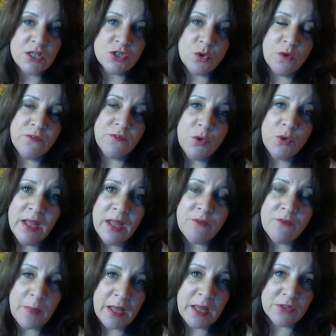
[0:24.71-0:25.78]
So if you have
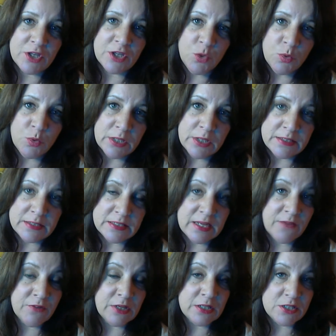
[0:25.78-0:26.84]
a pet that you would like to
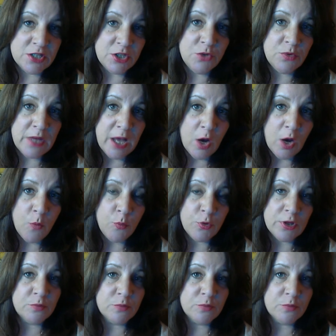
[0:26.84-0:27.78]
have continued help with,